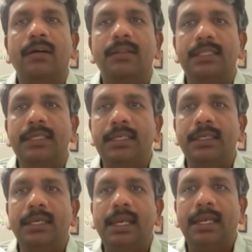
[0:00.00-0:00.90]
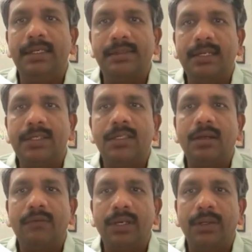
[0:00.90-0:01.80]
the installation
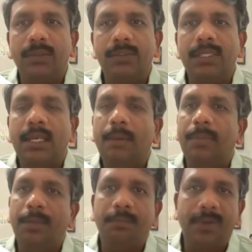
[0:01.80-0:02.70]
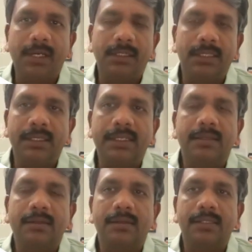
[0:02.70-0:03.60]
on Windows, but
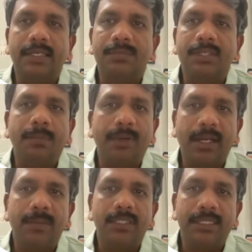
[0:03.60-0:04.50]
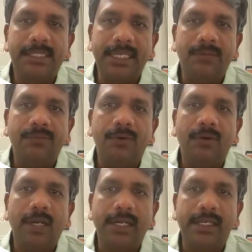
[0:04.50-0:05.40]
the steps are pretty much the same for
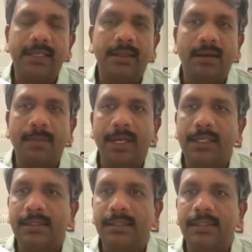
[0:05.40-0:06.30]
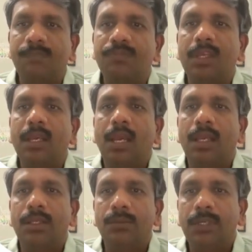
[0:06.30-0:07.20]
any other operating system.
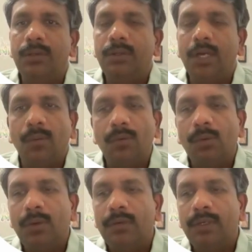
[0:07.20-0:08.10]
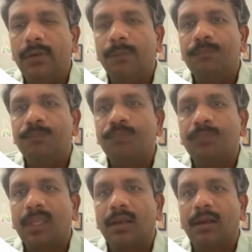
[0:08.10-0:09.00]
You need to download your
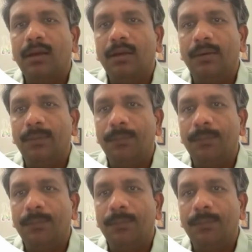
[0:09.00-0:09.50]
uh,